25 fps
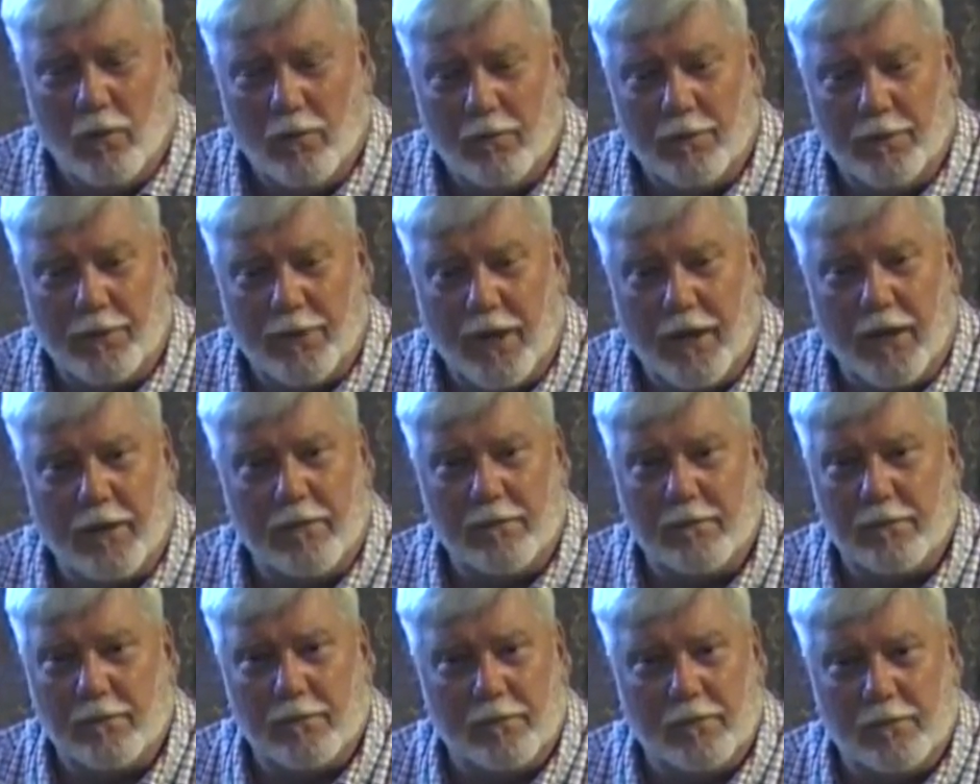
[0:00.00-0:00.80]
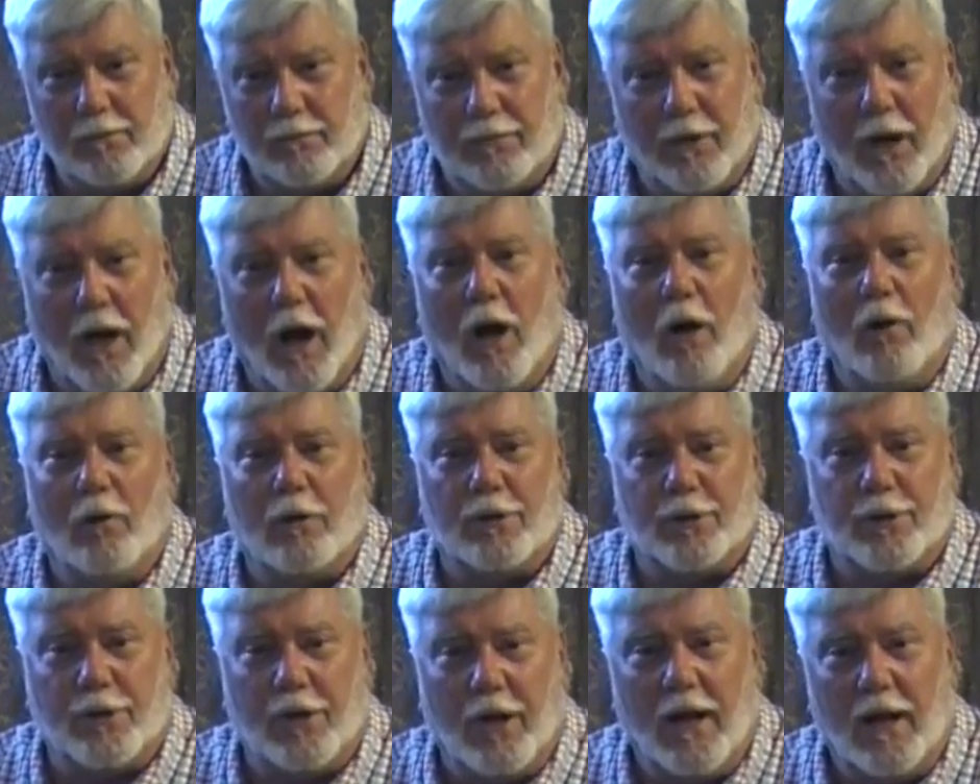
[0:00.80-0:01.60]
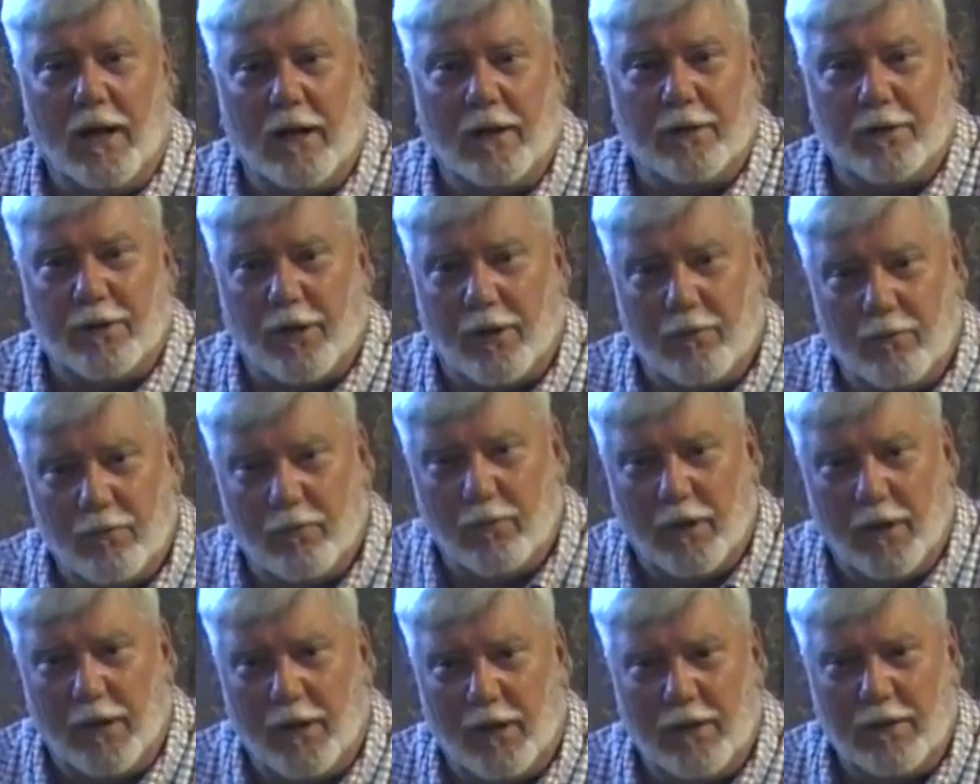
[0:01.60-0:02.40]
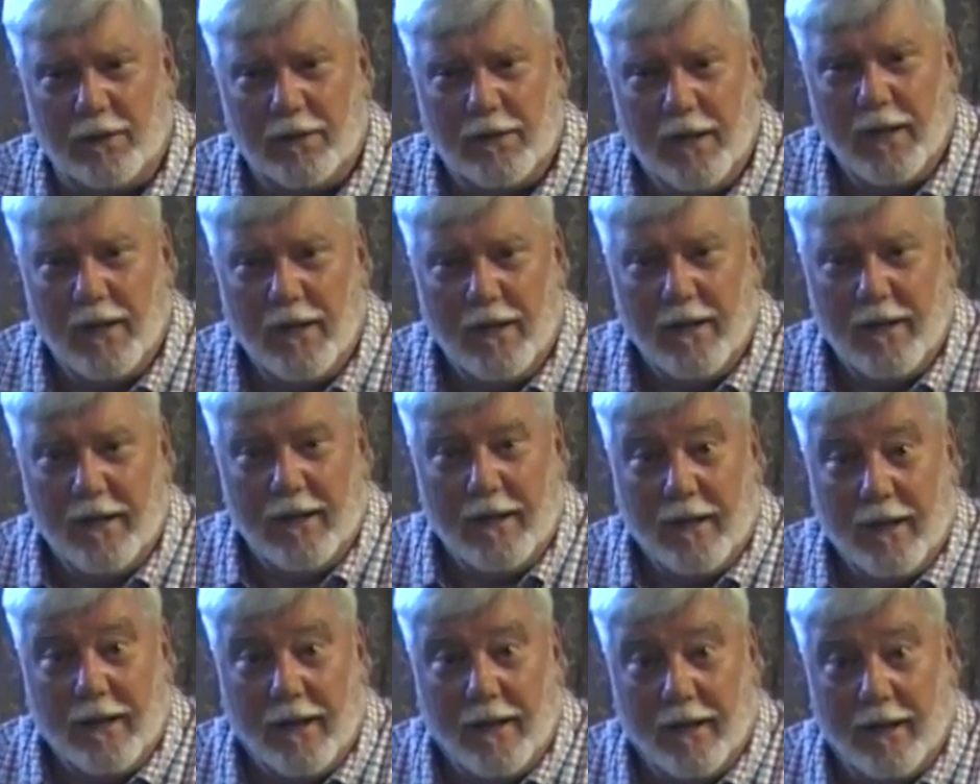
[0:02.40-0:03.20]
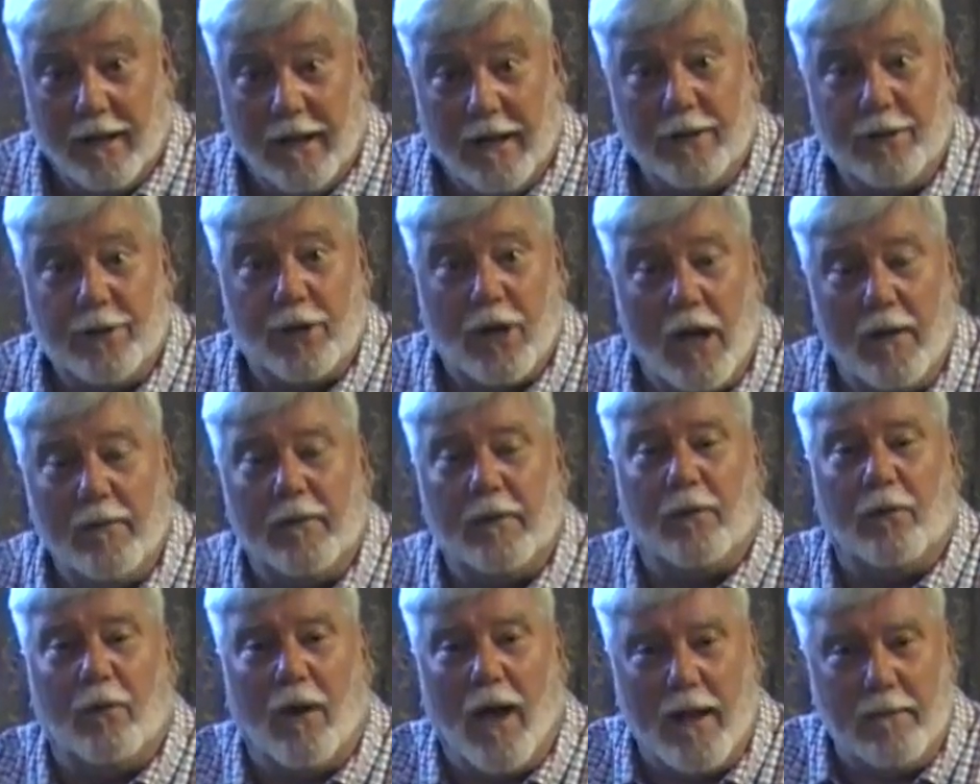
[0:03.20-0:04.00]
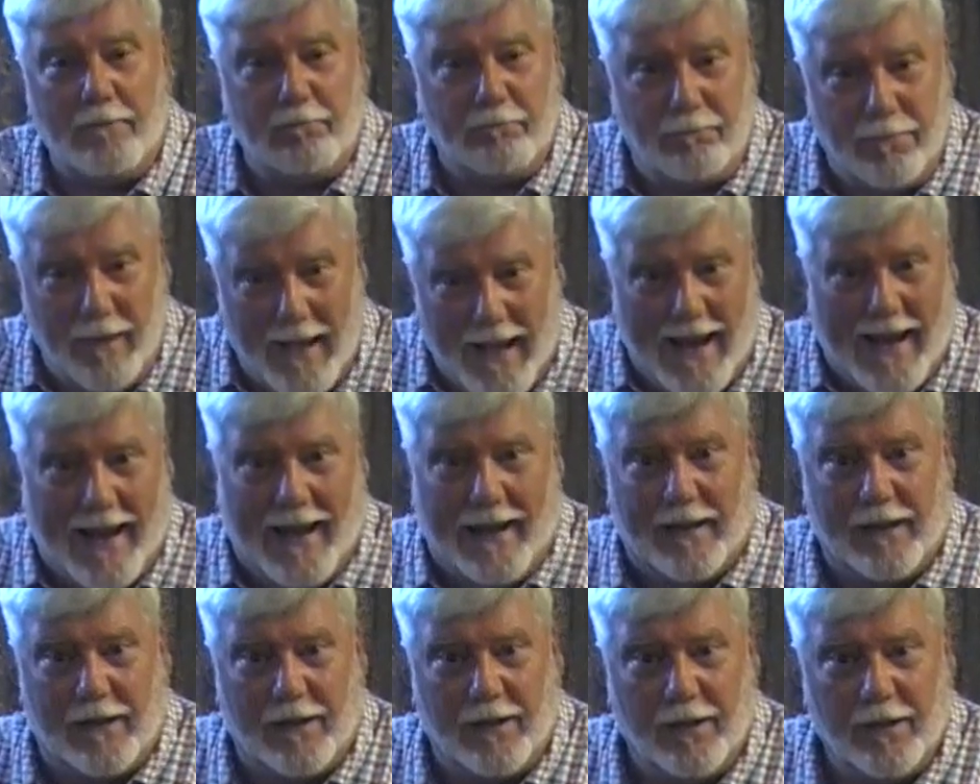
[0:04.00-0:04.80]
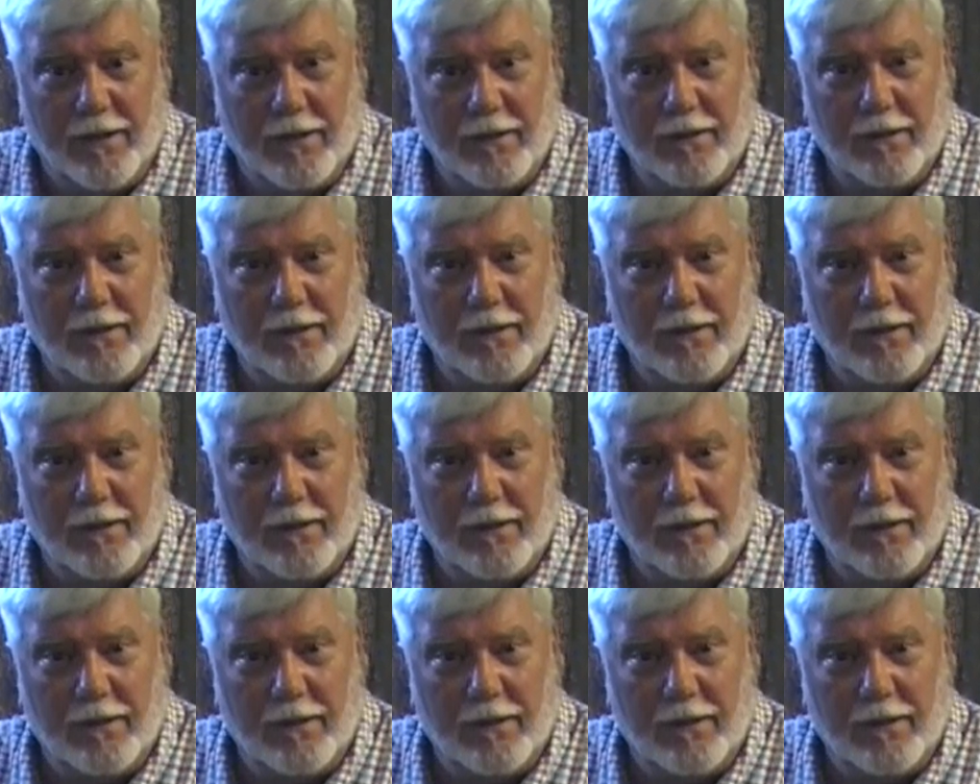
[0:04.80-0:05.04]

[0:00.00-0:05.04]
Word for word: See, Paul is telling you, well, he's coming right back